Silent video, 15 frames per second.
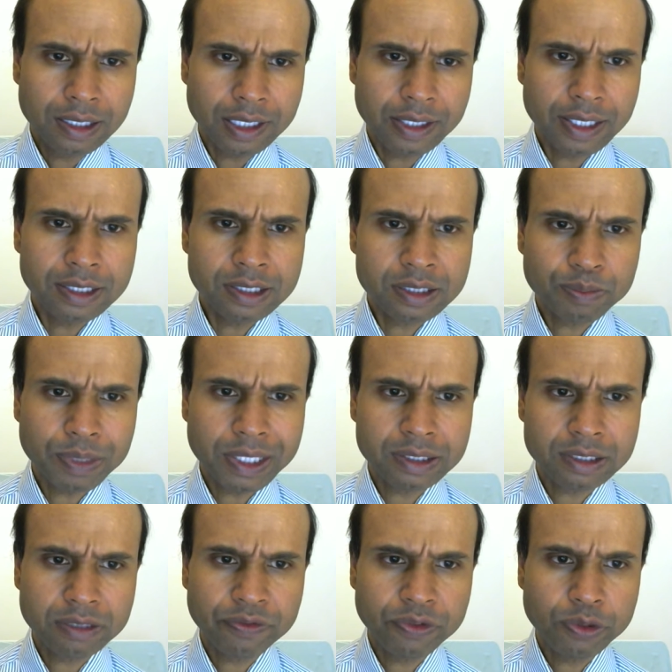I then
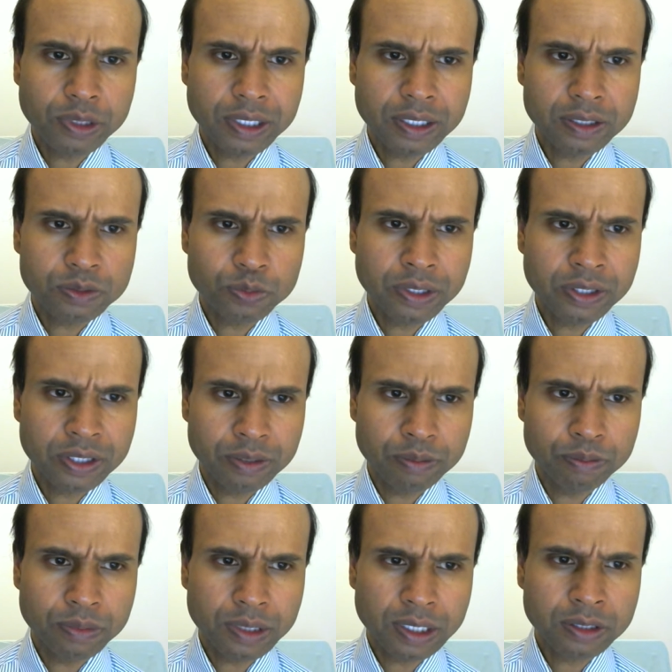spent a few hours with
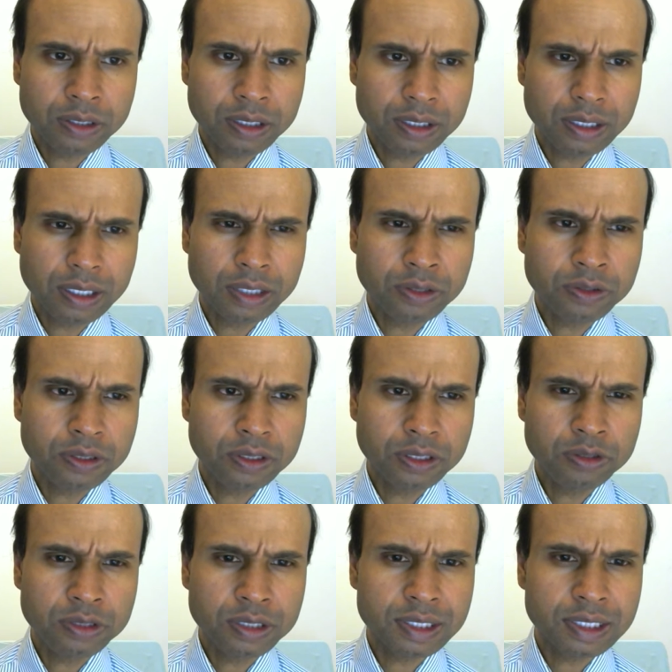him. I, I could
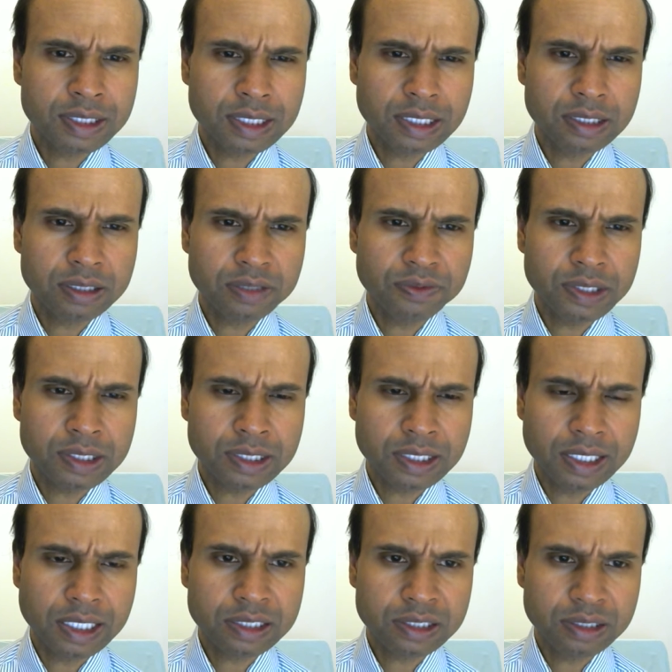notice a sense of
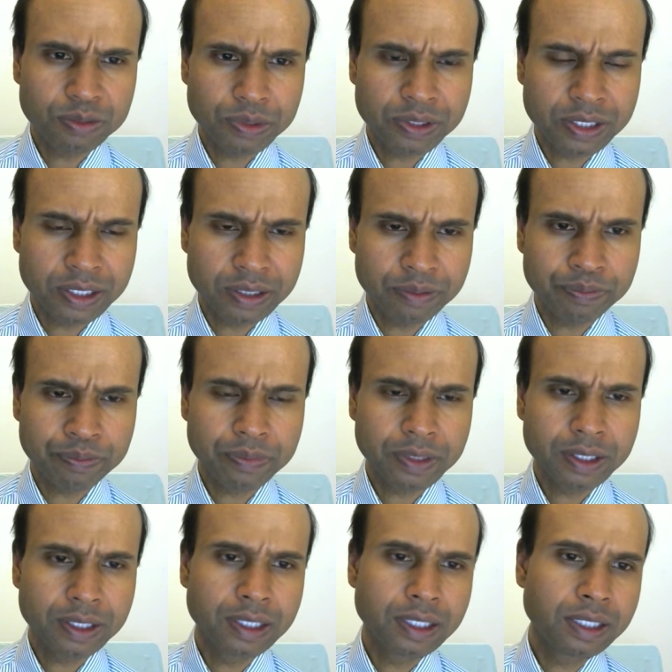disconnection with him
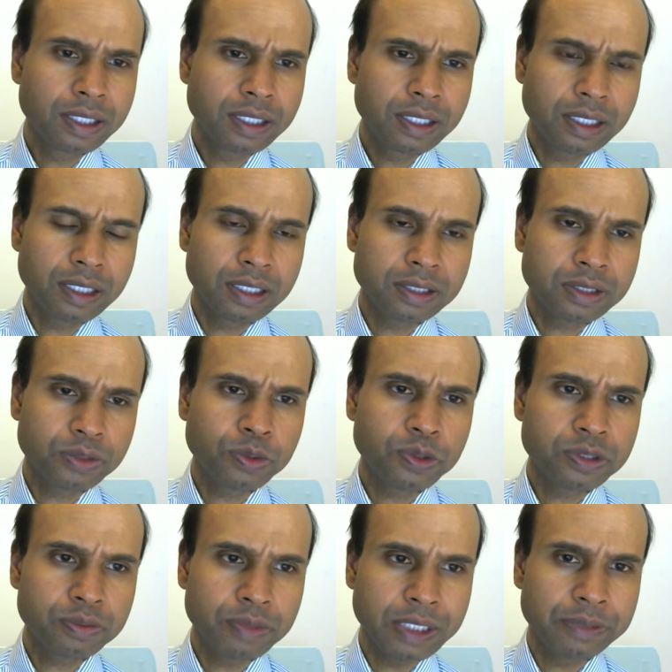uh,
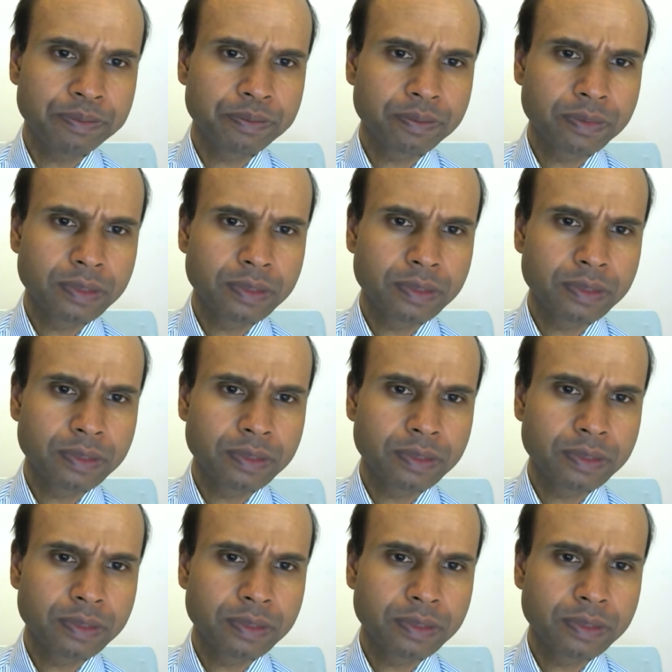towards me.